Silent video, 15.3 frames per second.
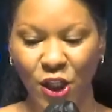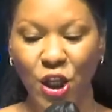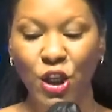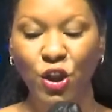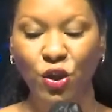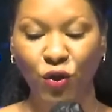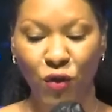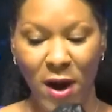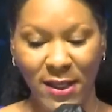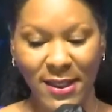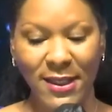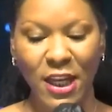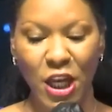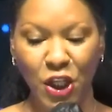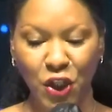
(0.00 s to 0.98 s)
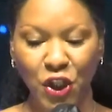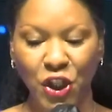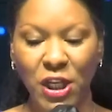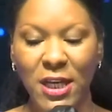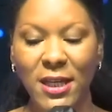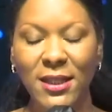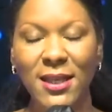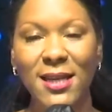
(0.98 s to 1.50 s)
to trust in
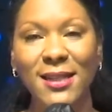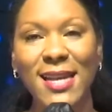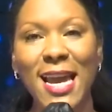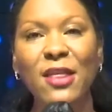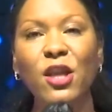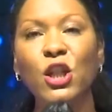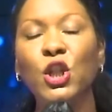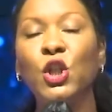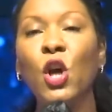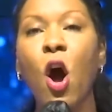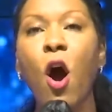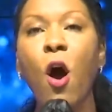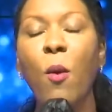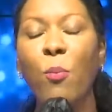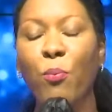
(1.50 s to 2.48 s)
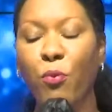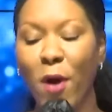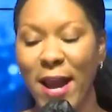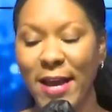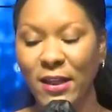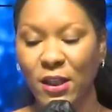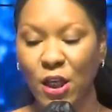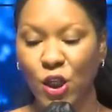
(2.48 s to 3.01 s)
Jesus." And the song
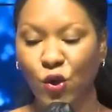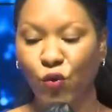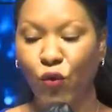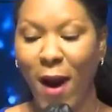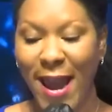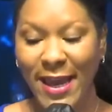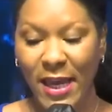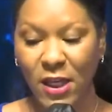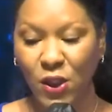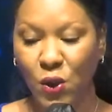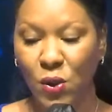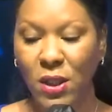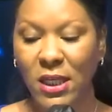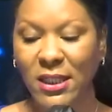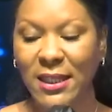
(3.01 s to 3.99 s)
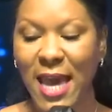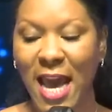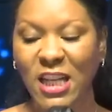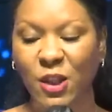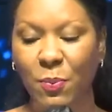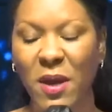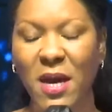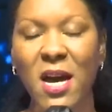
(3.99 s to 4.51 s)
brings us right into the
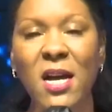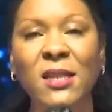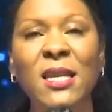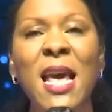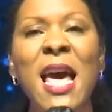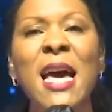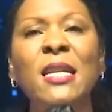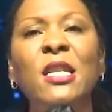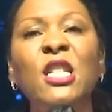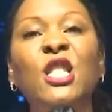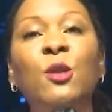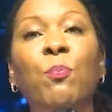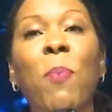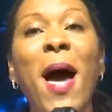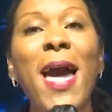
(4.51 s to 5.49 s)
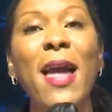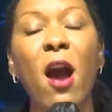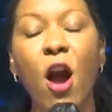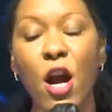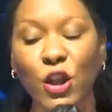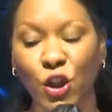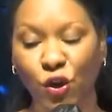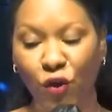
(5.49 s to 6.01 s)
text, because despite
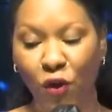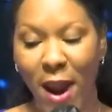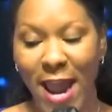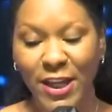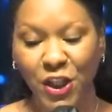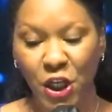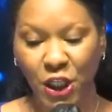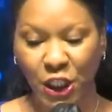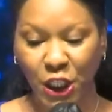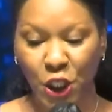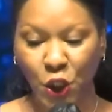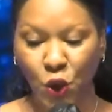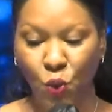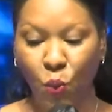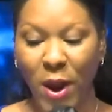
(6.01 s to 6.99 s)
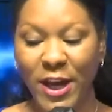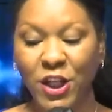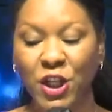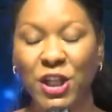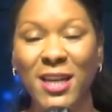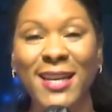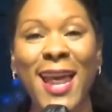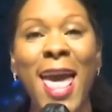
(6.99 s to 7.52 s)
her tragic
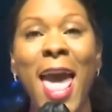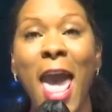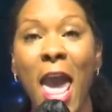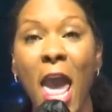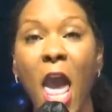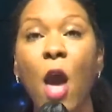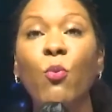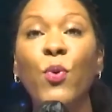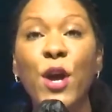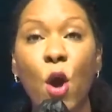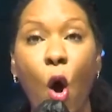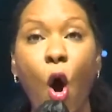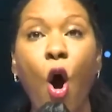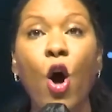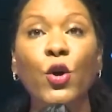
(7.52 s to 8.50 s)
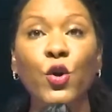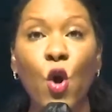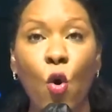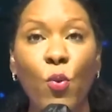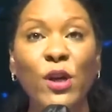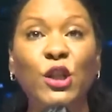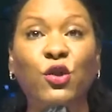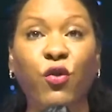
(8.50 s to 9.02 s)
situation, and we all
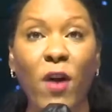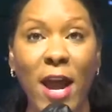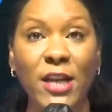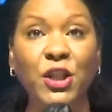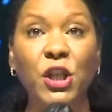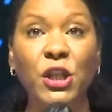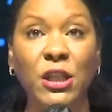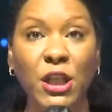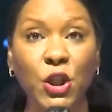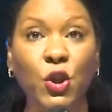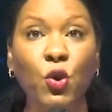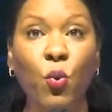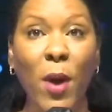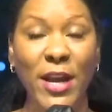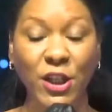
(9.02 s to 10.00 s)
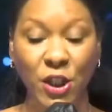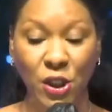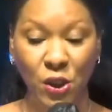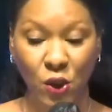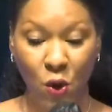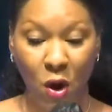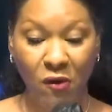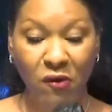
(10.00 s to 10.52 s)
know what tragic
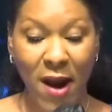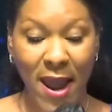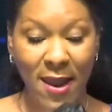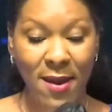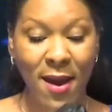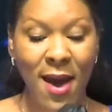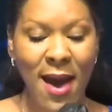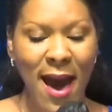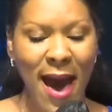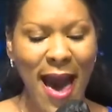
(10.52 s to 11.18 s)
situations are, right?